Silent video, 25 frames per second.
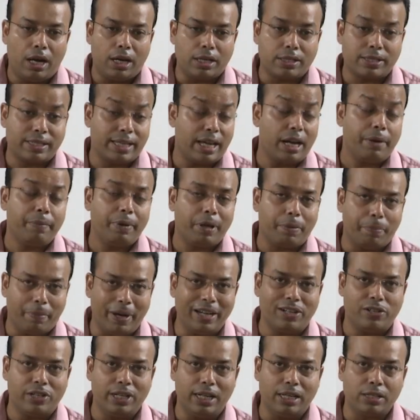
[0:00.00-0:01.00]
ceramic
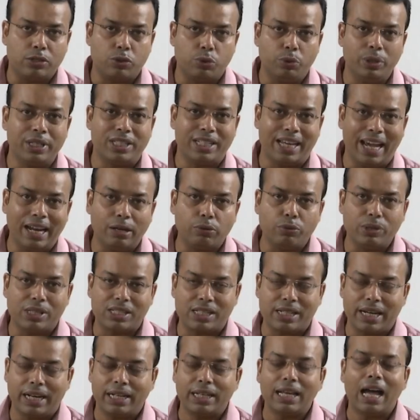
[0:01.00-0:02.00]
materials which can
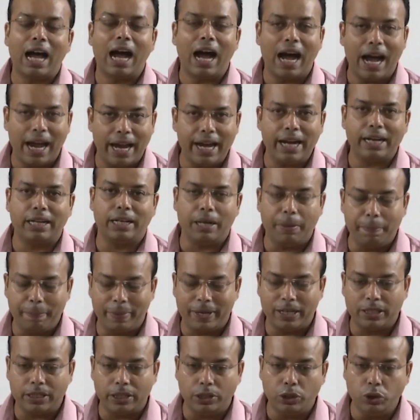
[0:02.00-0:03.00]
withstand the higher
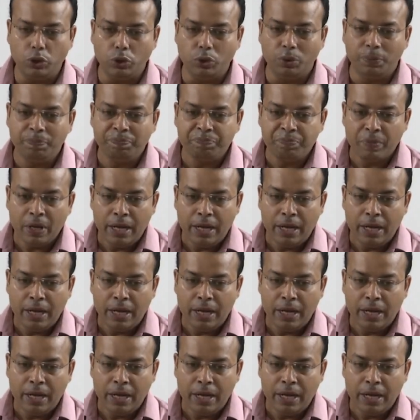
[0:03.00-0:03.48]
temperature too.